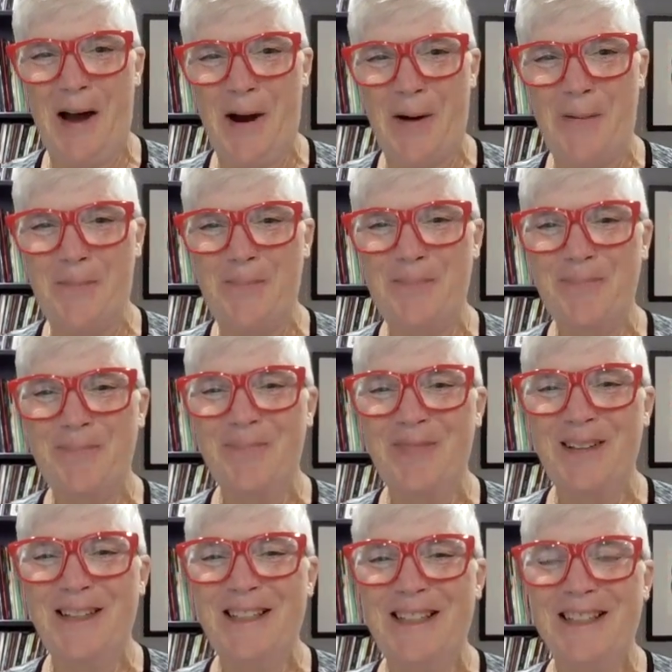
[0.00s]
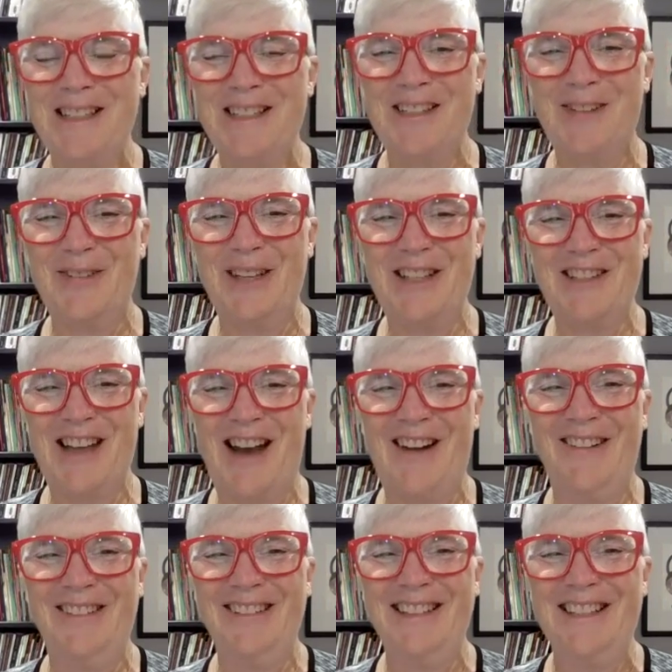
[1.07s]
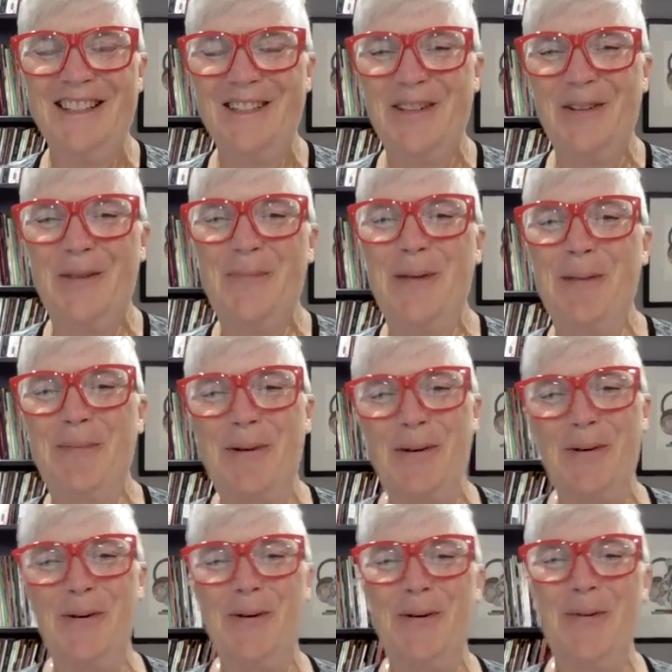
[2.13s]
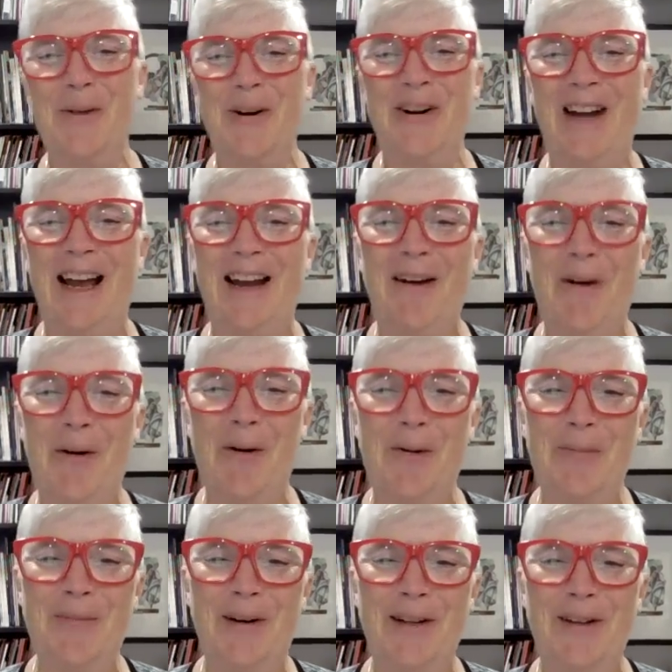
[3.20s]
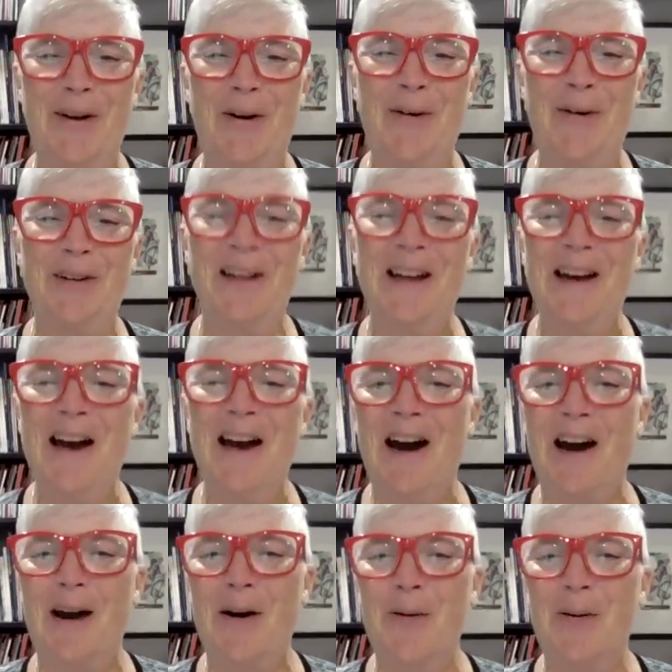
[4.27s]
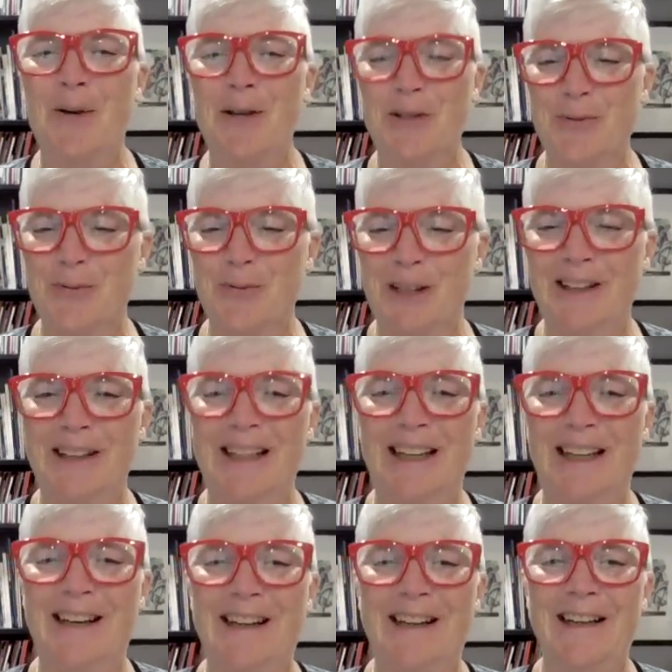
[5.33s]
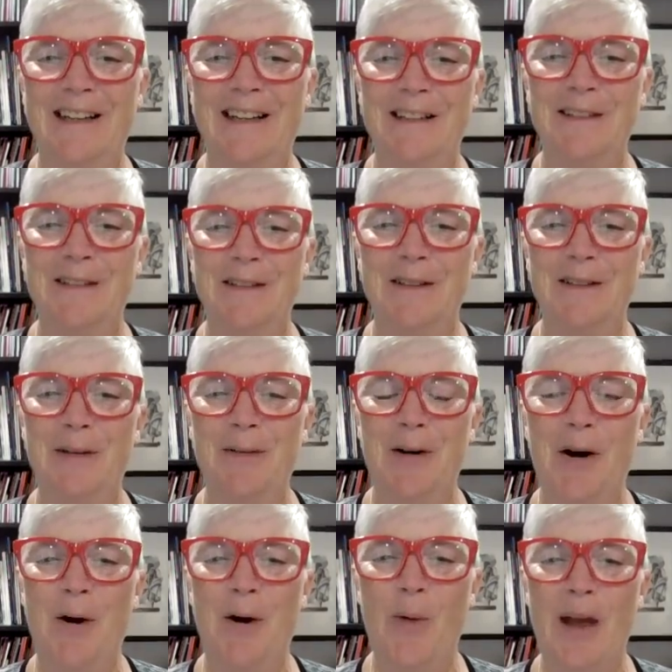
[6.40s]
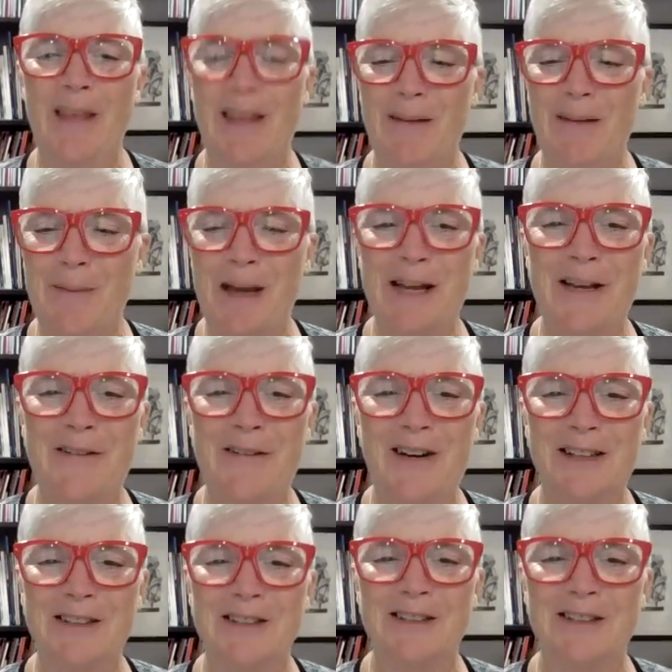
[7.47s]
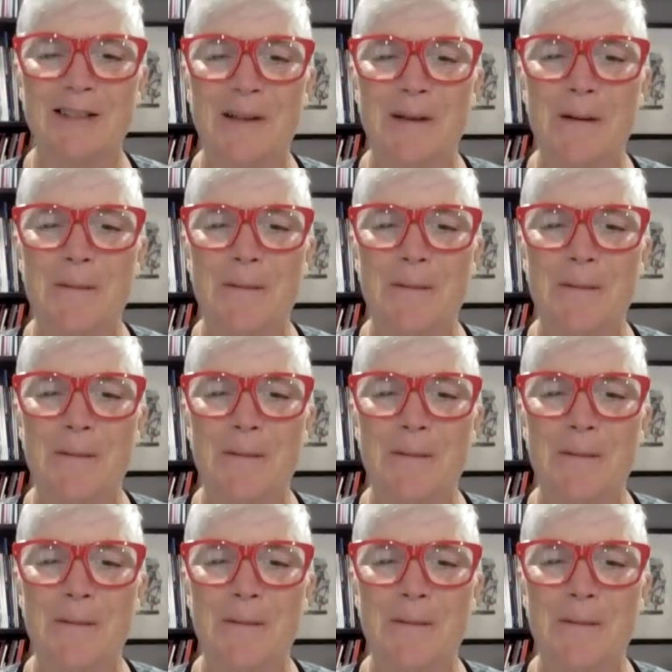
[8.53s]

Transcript: Um, to reach out to the people who were at home alone was really a way that many of us